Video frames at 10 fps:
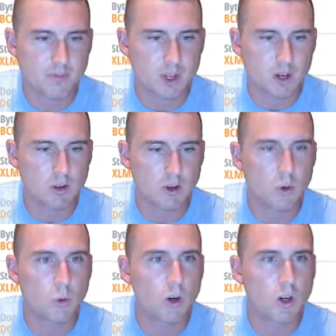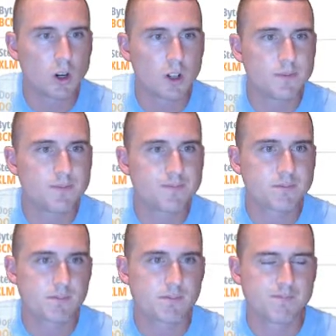I'll go
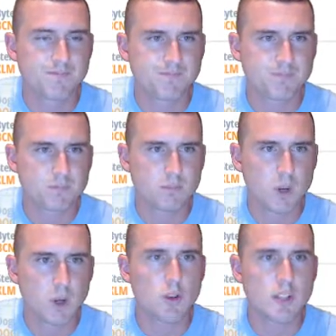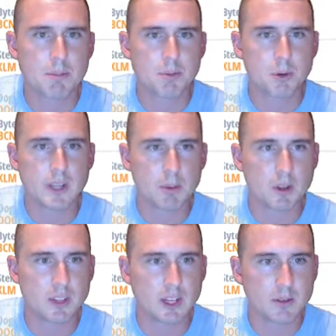top 3. How about
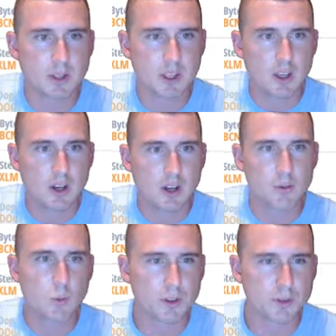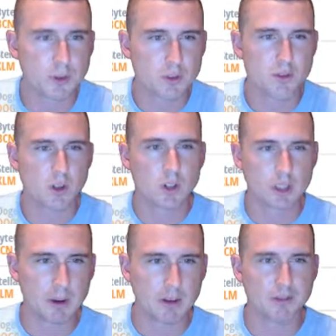that? I don't really feel strongly
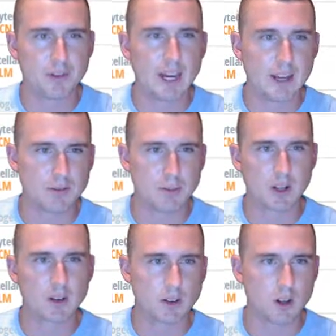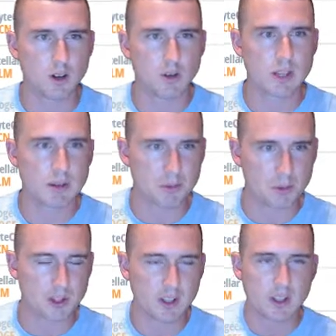about 5, but I'll go top 3.